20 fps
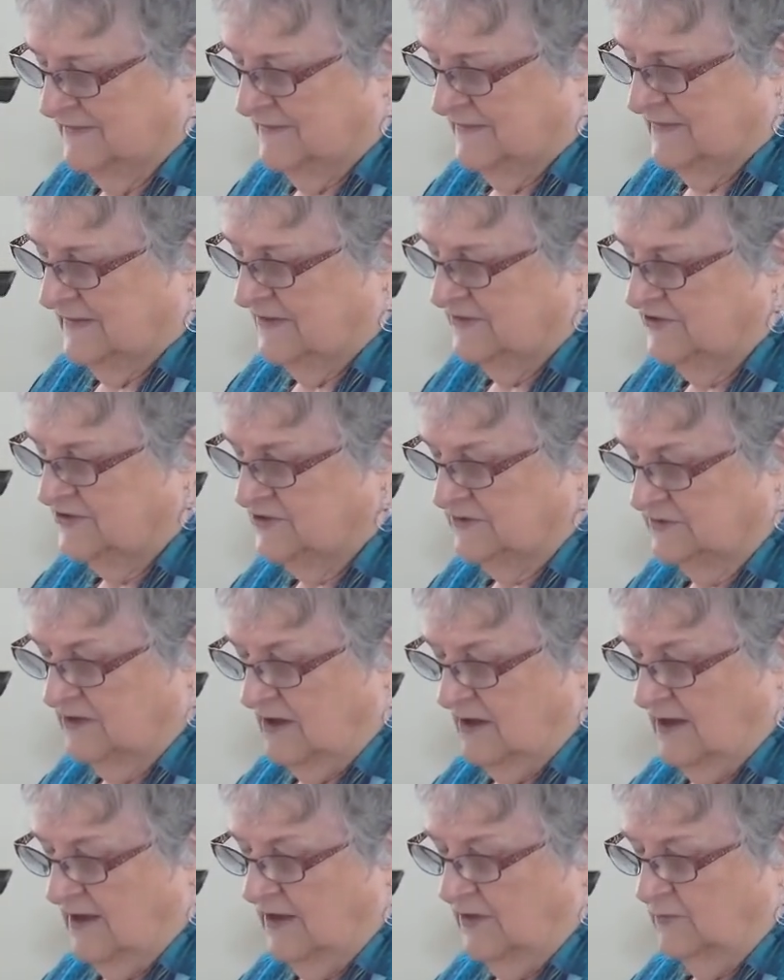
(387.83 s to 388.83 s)
In
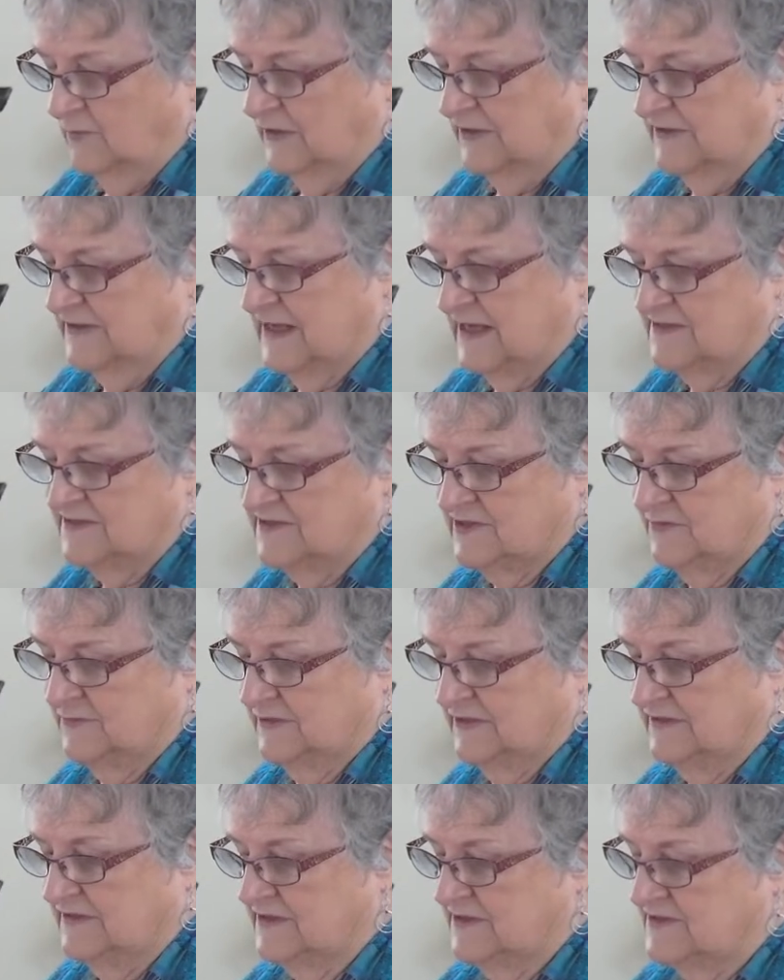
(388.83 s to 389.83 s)
July, when NASA
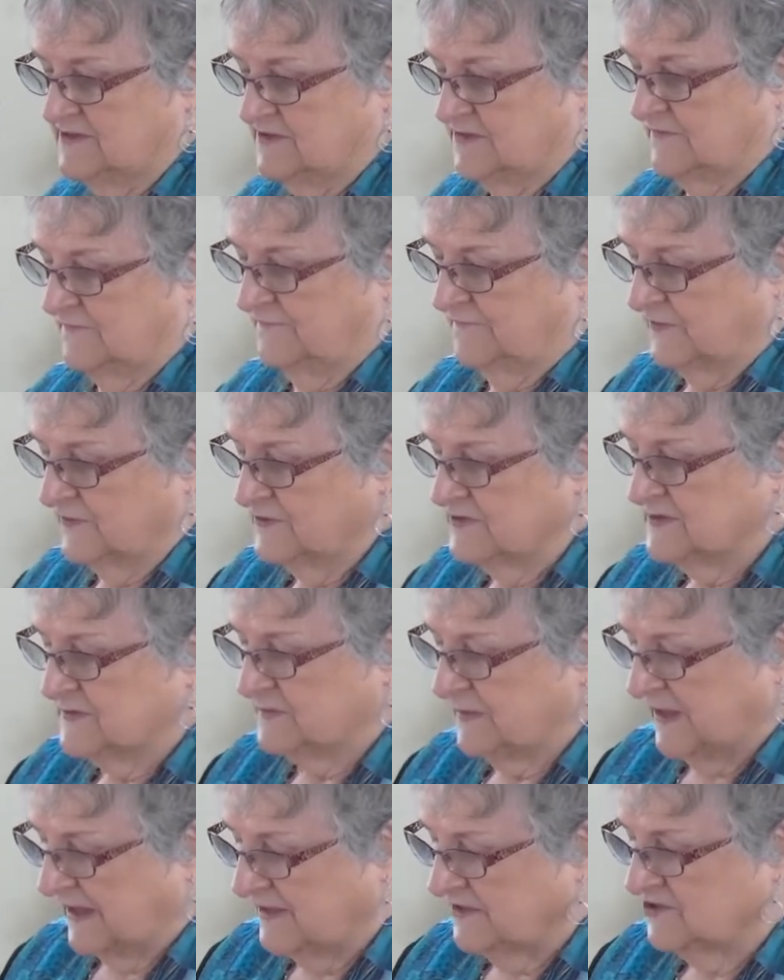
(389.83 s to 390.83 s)
released the
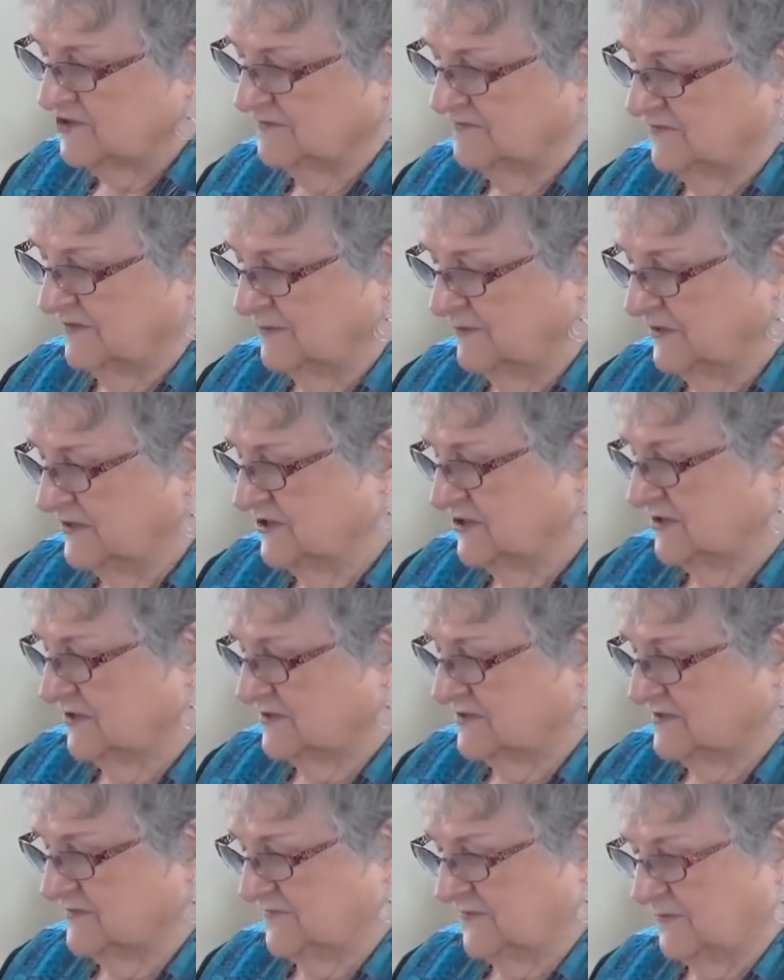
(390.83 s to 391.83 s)
first batch of
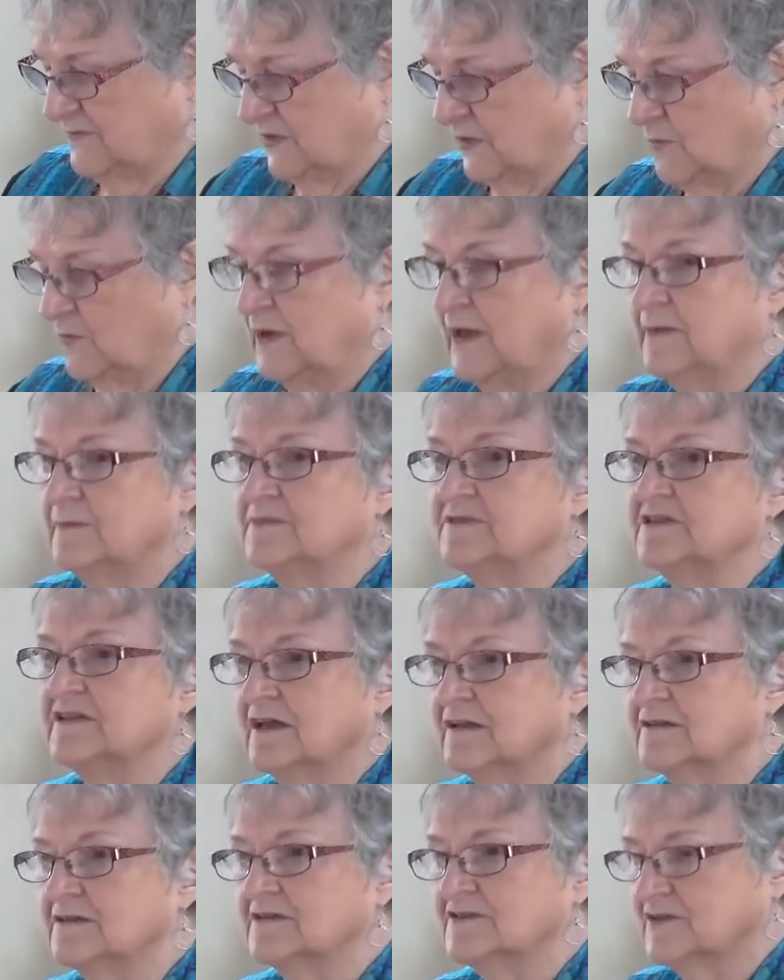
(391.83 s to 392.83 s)
images from the Webb
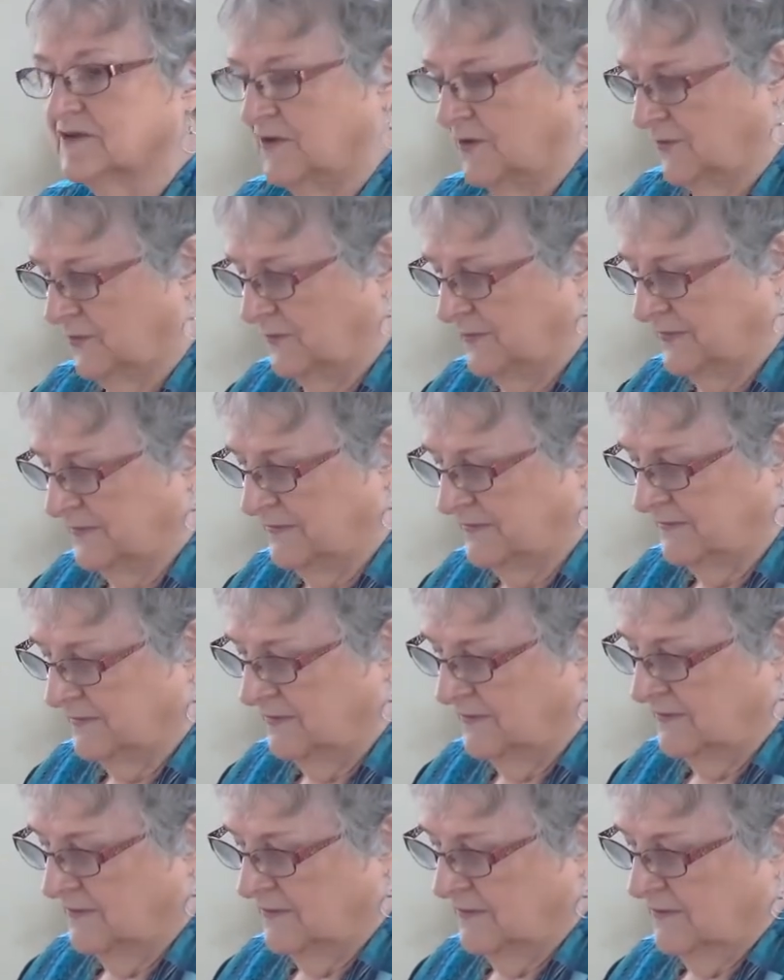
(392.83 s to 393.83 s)
telescope,
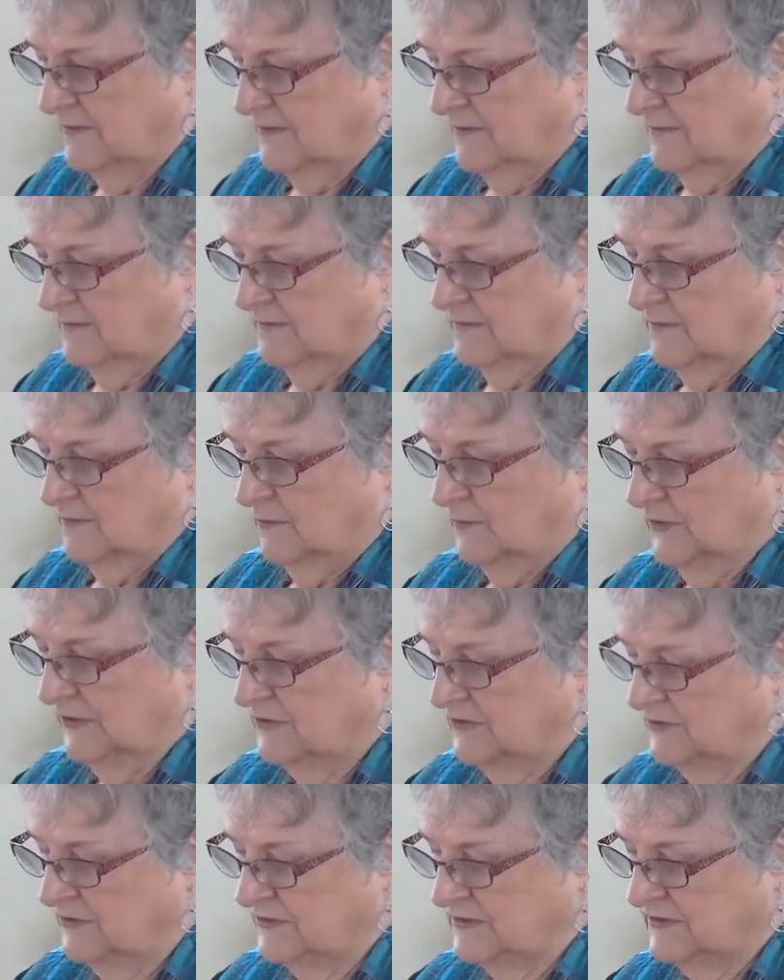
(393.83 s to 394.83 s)
we
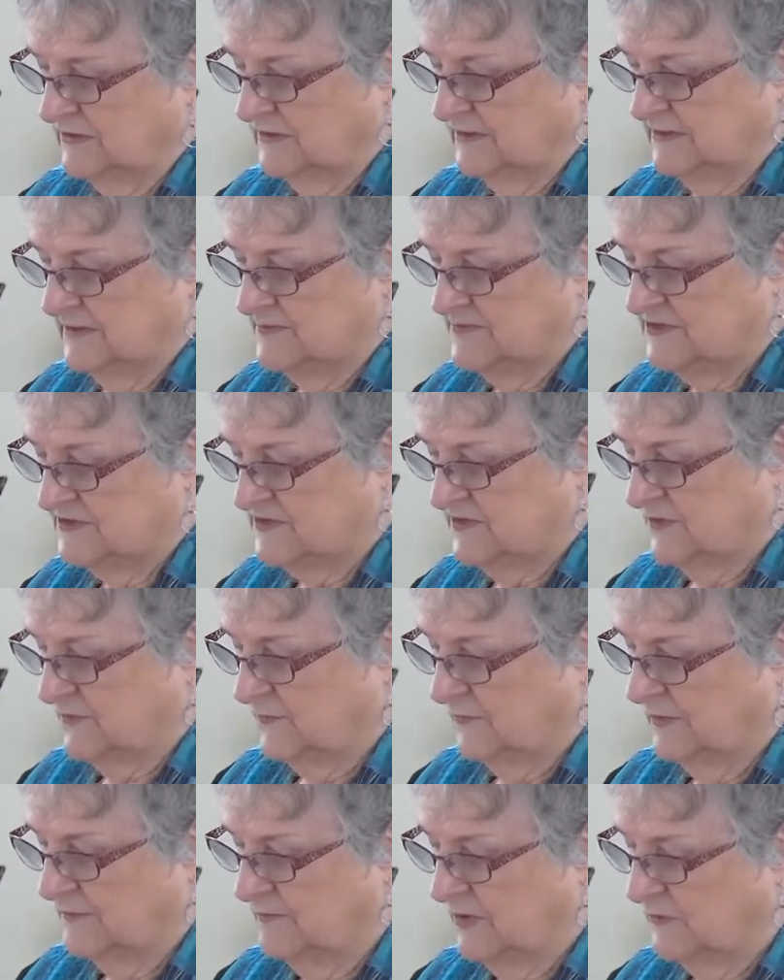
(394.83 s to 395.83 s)
could glimpse
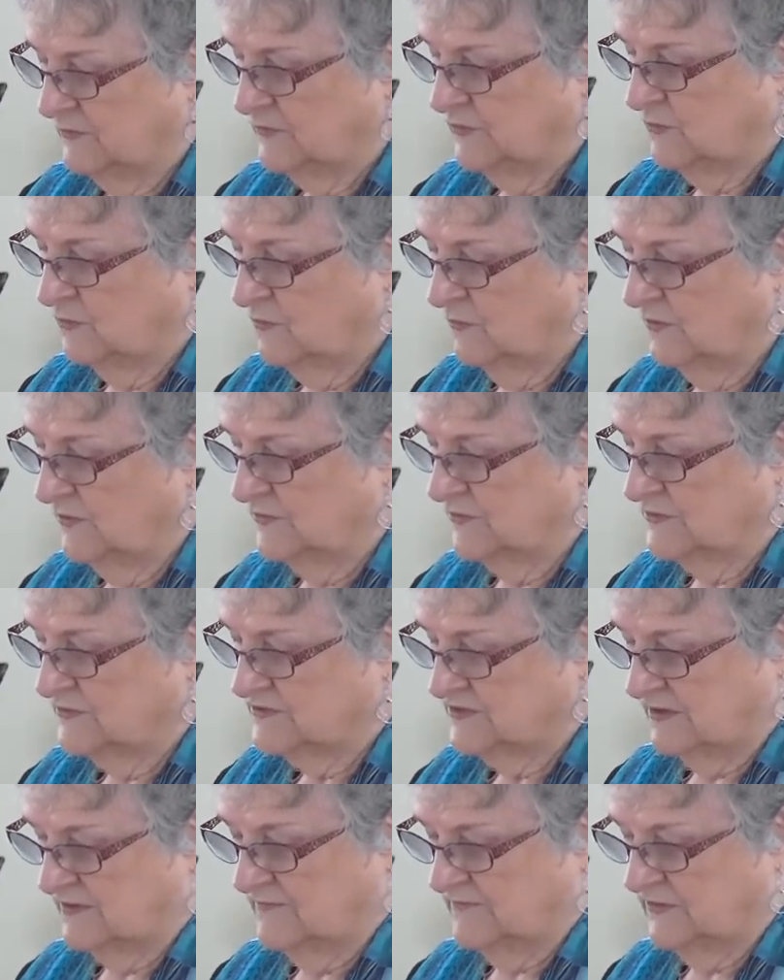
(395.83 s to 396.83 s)
remote
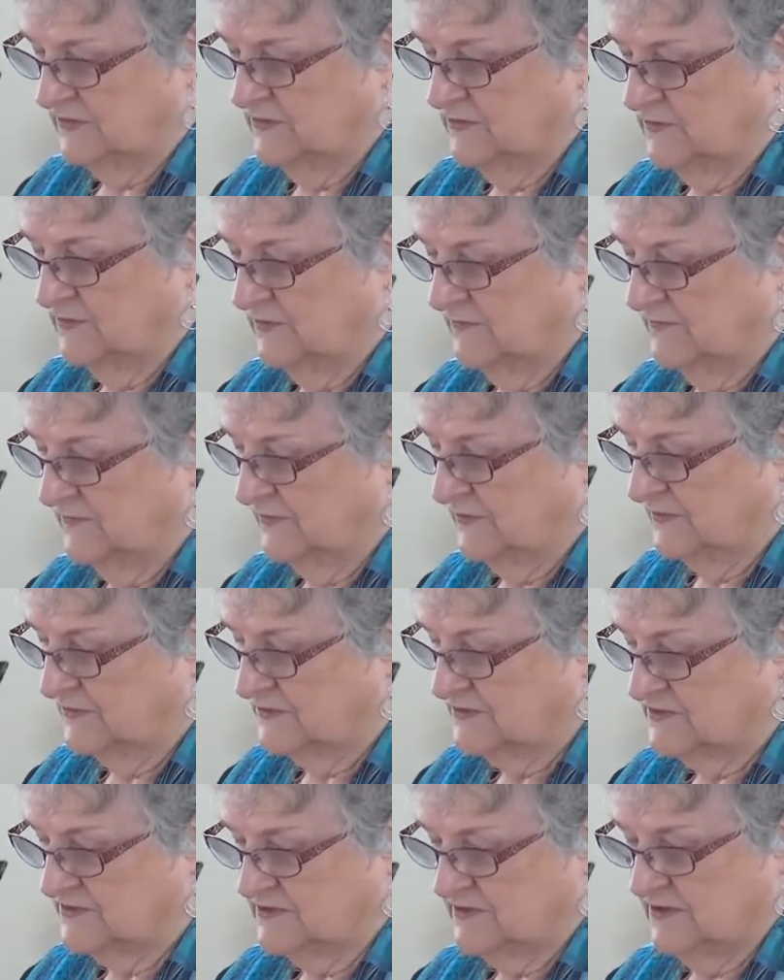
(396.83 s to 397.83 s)
corners of the
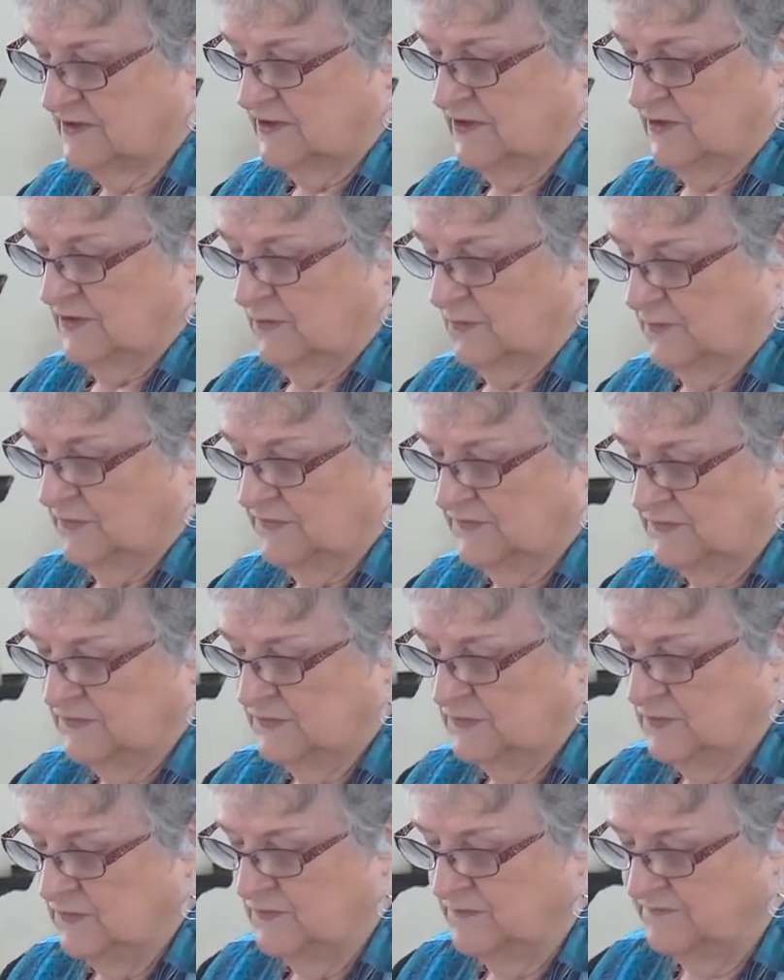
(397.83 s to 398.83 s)
universe with
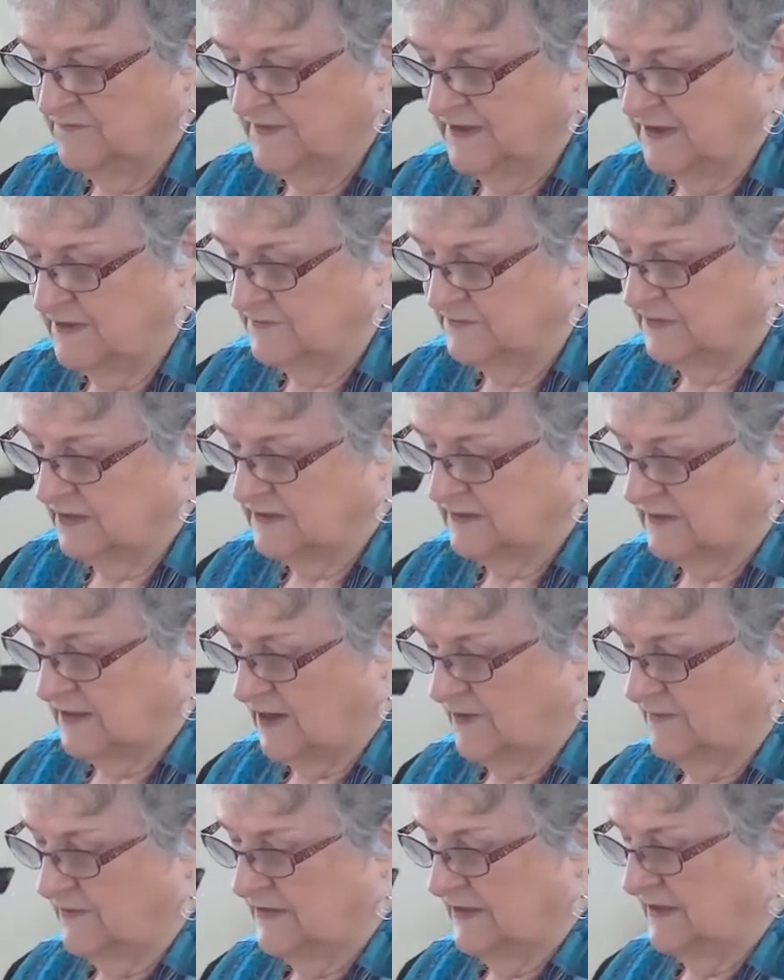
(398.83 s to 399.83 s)
newfound
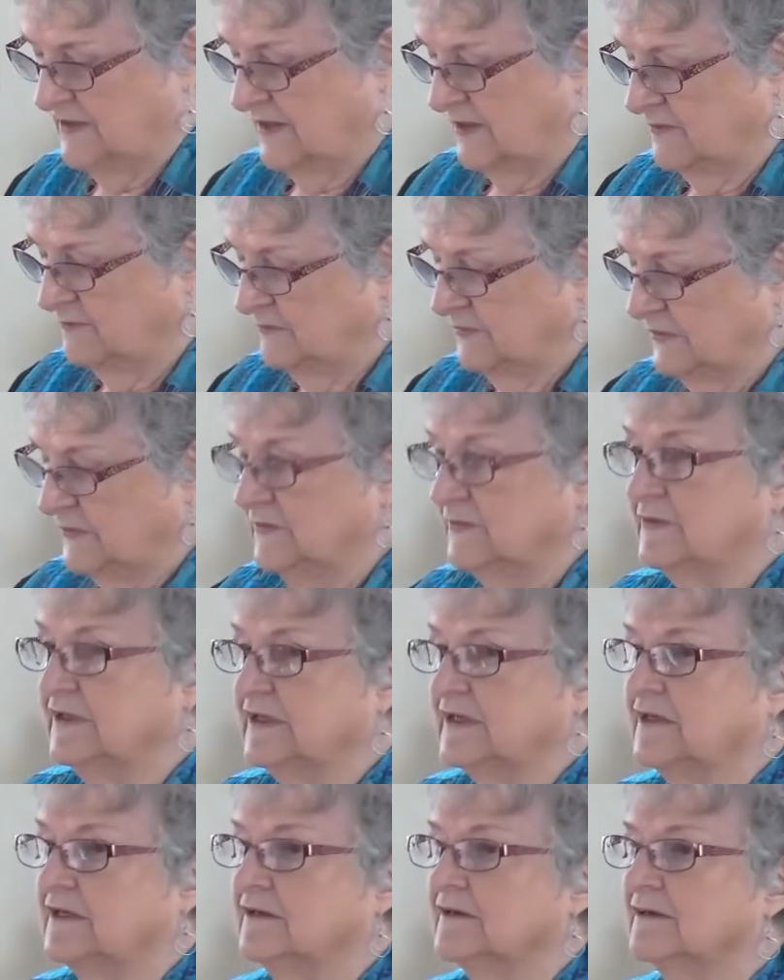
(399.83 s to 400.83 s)
clarity and
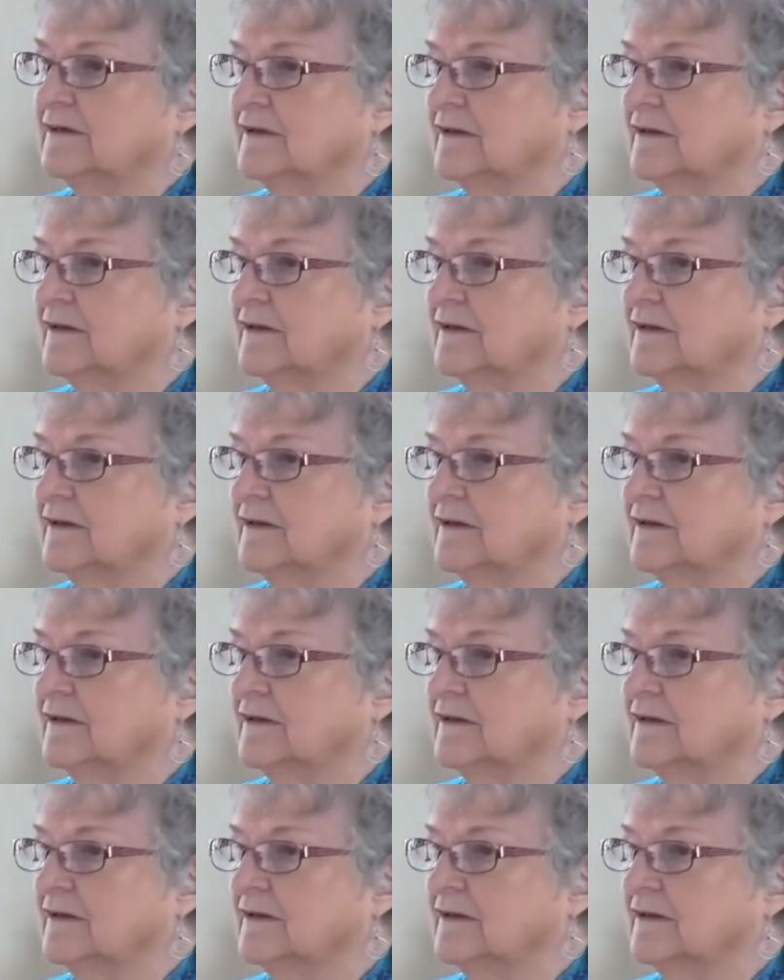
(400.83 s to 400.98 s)
beauty.